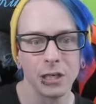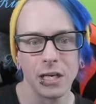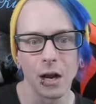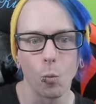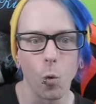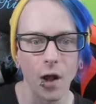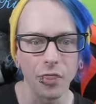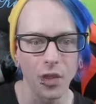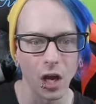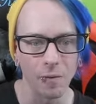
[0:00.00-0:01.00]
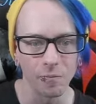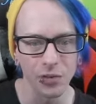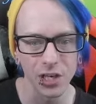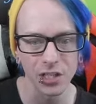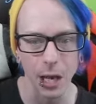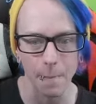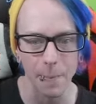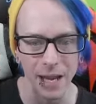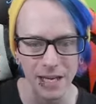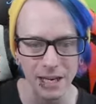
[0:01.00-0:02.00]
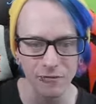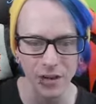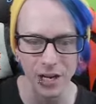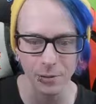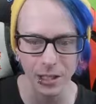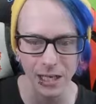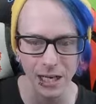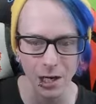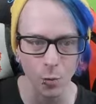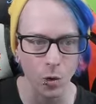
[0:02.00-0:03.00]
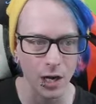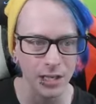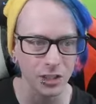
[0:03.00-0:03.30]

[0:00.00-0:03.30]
Now, what the? There's a Bendy family here? What